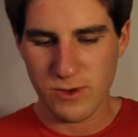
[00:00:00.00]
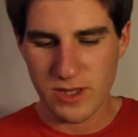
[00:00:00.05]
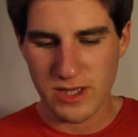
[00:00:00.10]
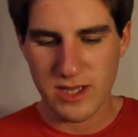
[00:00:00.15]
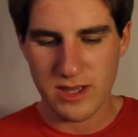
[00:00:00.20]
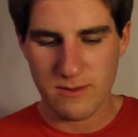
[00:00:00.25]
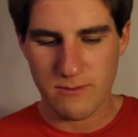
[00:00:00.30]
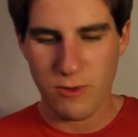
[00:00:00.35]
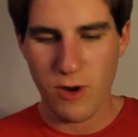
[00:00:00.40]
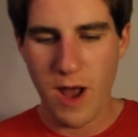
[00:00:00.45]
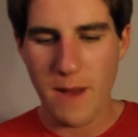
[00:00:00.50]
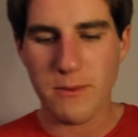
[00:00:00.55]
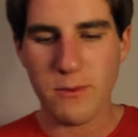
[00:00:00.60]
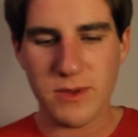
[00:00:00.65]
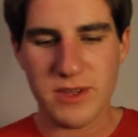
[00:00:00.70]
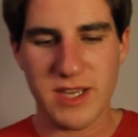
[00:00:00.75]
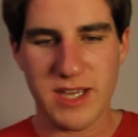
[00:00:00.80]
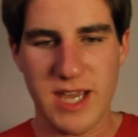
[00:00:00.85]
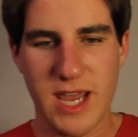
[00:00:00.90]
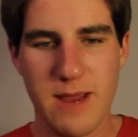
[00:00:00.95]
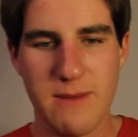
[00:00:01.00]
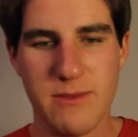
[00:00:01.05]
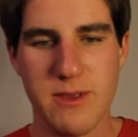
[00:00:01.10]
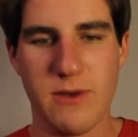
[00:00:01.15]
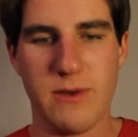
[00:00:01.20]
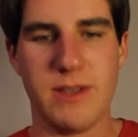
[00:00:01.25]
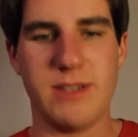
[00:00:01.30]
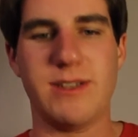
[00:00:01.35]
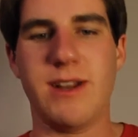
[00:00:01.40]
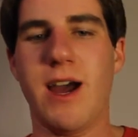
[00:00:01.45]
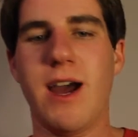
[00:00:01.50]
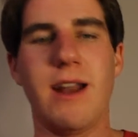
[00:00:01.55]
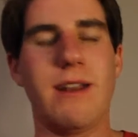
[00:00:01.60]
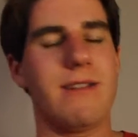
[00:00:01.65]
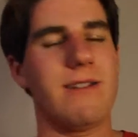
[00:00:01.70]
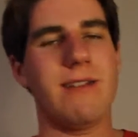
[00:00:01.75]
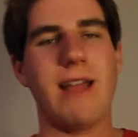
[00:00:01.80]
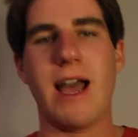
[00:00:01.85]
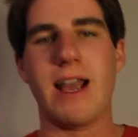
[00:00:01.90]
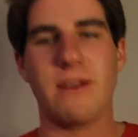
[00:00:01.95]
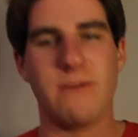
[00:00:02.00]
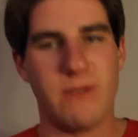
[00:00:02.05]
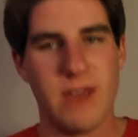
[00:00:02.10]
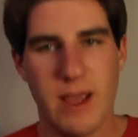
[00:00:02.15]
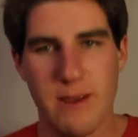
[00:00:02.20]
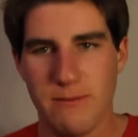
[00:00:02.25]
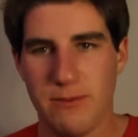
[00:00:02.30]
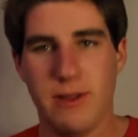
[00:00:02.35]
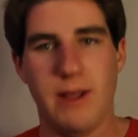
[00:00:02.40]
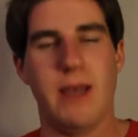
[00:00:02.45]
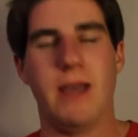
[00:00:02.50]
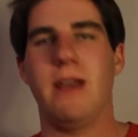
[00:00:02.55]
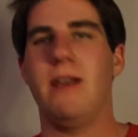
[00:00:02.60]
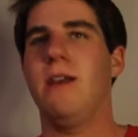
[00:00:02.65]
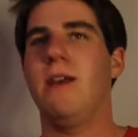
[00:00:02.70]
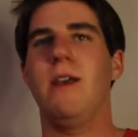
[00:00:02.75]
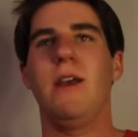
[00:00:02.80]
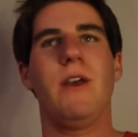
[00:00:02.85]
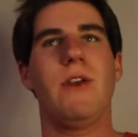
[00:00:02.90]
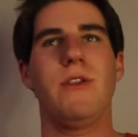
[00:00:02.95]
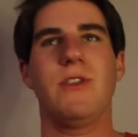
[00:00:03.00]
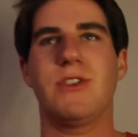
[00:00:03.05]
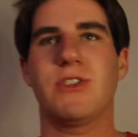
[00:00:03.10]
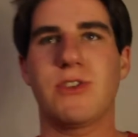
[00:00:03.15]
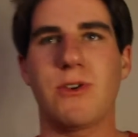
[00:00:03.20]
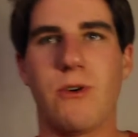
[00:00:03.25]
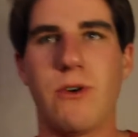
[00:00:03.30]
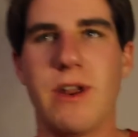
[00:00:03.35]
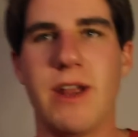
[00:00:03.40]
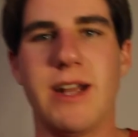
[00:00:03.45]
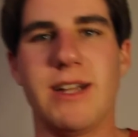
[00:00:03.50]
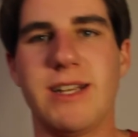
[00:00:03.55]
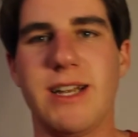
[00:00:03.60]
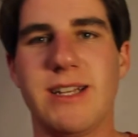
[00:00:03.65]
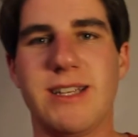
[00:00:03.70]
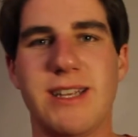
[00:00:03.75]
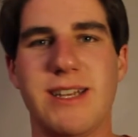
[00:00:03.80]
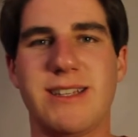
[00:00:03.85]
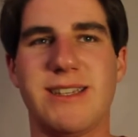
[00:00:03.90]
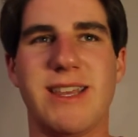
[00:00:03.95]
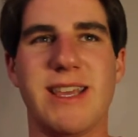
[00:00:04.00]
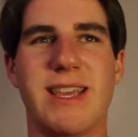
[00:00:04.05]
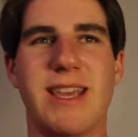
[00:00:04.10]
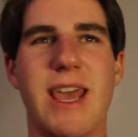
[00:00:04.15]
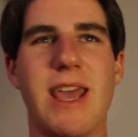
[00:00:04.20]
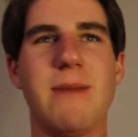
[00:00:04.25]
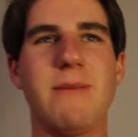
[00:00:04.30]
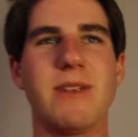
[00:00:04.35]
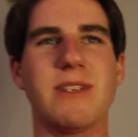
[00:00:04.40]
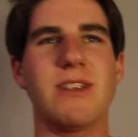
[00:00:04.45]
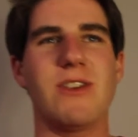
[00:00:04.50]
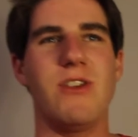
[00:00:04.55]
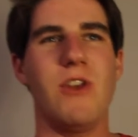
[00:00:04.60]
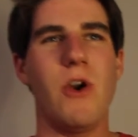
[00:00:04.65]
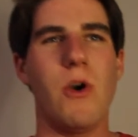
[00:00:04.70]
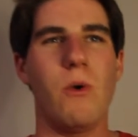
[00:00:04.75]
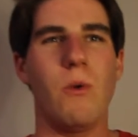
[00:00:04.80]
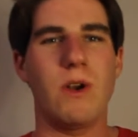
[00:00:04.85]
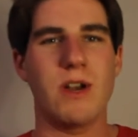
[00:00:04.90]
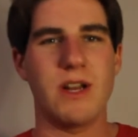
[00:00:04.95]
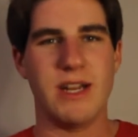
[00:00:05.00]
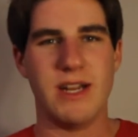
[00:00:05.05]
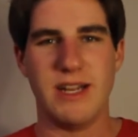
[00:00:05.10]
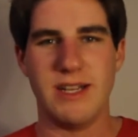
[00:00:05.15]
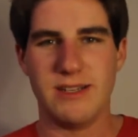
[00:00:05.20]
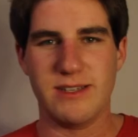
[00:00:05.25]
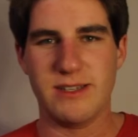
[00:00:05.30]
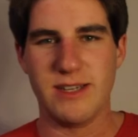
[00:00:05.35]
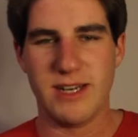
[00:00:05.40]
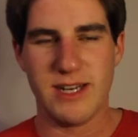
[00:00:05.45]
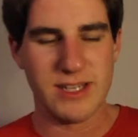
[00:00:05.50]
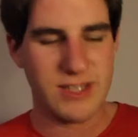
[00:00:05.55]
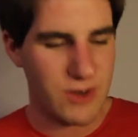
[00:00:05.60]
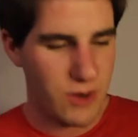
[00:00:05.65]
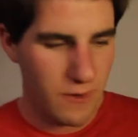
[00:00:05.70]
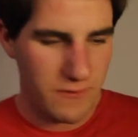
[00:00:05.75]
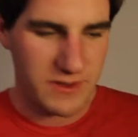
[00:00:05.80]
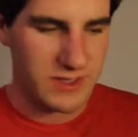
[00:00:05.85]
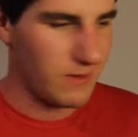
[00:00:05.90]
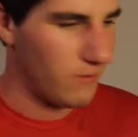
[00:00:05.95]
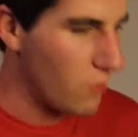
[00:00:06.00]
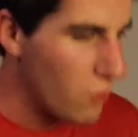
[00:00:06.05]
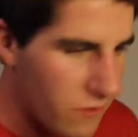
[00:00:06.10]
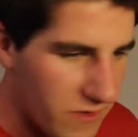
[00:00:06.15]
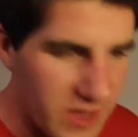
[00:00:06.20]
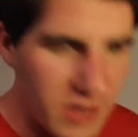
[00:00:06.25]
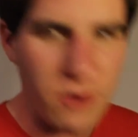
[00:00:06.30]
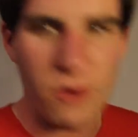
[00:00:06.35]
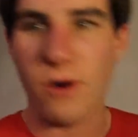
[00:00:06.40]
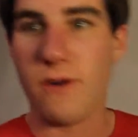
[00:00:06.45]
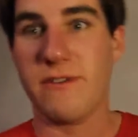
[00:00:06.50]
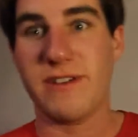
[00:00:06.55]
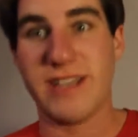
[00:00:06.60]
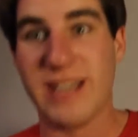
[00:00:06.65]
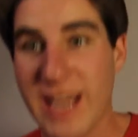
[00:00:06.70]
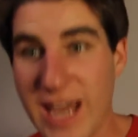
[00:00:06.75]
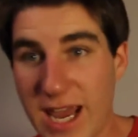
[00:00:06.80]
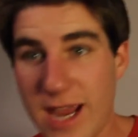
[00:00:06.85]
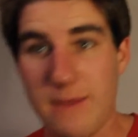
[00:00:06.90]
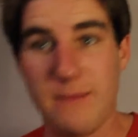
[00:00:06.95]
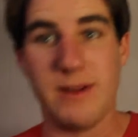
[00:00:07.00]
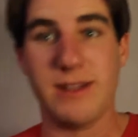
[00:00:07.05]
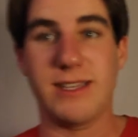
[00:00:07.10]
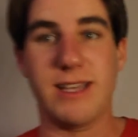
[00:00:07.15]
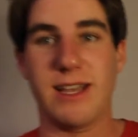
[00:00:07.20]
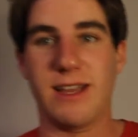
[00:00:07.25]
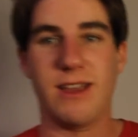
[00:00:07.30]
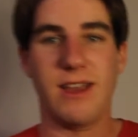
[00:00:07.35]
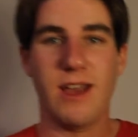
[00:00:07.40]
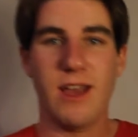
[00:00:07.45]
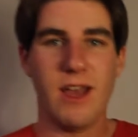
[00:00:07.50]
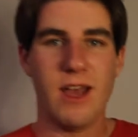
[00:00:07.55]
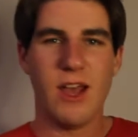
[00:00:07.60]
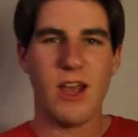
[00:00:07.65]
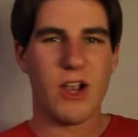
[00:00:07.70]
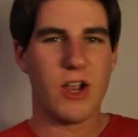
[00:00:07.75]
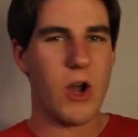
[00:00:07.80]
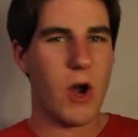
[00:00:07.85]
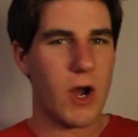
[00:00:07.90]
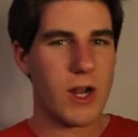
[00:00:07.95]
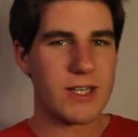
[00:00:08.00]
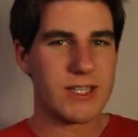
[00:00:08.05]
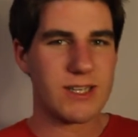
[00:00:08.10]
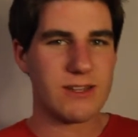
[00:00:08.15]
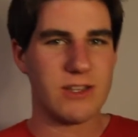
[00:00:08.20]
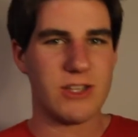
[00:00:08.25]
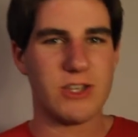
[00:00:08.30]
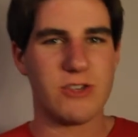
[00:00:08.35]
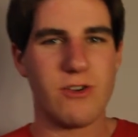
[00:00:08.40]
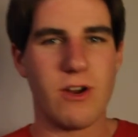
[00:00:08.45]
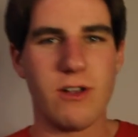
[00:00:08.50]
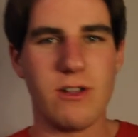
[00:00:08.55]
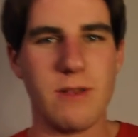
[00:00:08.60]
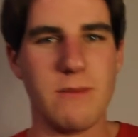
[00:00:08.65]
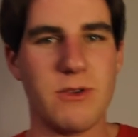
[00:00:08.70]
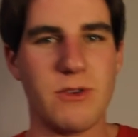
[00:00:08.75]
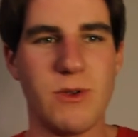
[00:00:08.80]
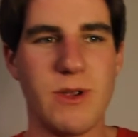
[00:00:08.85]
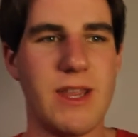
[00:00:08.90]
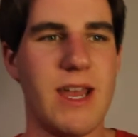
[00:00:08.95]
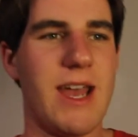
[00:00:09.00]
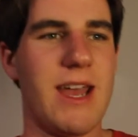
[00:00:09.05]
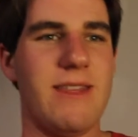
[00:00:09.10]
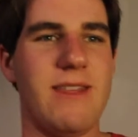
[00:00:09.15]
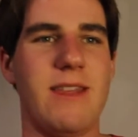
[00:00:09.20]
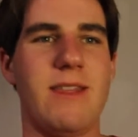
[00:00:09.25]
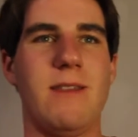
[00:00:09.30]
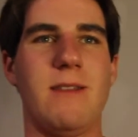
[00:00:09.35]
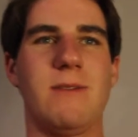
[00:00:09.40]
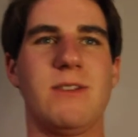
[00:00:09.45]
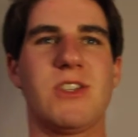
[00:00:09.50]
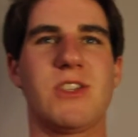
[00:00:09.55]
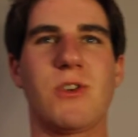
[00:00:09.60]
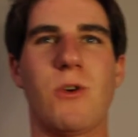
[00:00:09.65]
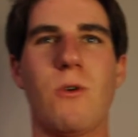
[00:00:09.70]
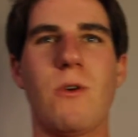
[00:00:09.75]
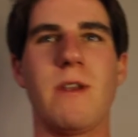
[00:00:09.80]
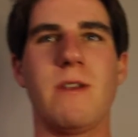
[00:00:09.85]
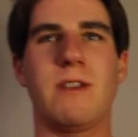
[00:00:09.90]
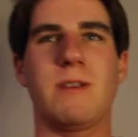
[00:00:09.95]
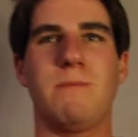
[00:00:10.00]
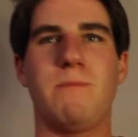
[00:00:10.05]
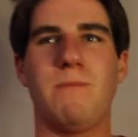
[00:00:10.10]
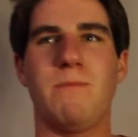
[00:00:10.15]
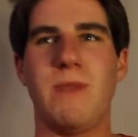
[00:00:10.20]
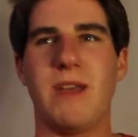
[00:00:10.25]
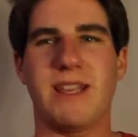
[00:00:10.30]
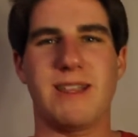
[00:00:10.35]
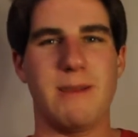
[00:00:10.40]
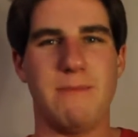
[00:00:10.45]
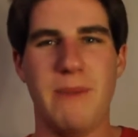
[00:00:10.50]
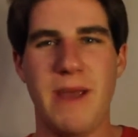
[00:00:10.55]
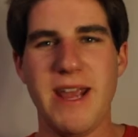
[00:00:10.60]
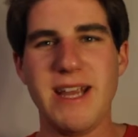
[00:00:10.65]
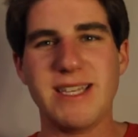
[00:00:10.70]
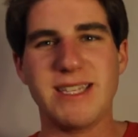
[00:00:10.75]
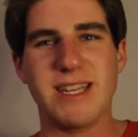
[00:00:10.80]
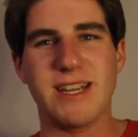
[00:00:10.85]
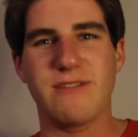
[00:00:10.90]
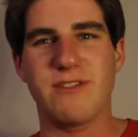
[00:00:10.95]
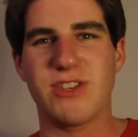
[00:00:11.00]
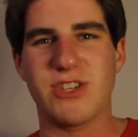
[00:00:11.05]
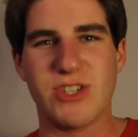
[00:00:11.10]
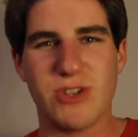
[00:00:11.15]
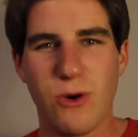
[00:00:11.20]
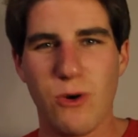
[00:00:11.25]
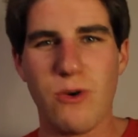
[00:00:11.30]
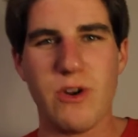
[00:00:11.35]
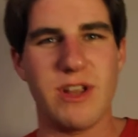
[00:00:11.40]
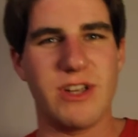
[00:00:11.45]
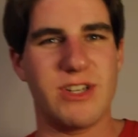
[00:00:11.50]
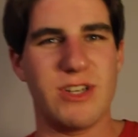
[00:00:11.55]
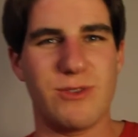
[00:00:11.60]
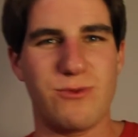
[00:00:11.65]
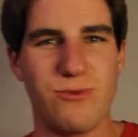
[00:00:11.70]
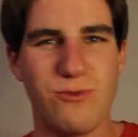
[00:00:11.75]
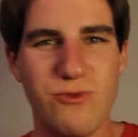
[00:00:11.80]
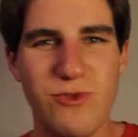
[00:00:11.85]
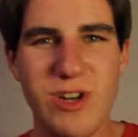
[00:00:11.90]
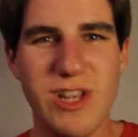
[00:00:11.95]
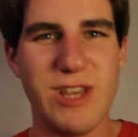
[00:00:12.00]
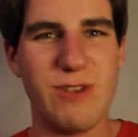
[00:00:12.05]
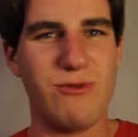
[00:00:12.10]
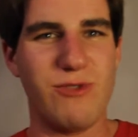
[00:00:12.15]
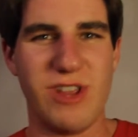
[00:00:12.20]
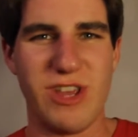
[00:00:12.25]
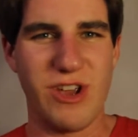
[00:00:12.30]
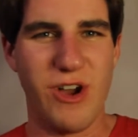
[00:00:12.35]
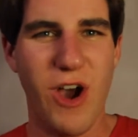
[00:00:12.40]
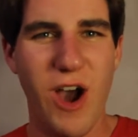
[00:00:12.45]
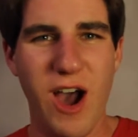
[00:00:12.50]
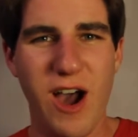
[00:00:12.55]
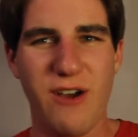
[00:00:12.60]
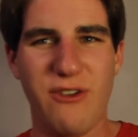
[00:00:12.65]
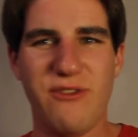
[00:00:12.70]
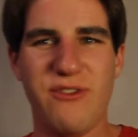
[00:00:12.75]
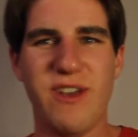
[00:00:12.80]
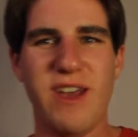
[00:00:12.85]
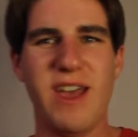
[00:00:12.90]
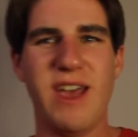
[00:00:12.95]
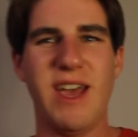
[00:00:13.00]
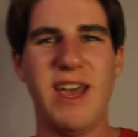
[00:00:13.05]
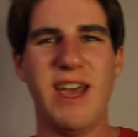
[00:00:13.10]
really, the problem with the game though is not the lack of gameplay, the story. It's the game doesn't know what it is. It doesn't know if it's a movie or if it's a game. It's like constantly struggling between that, and then the story's like the pacing of the story is just really, really off.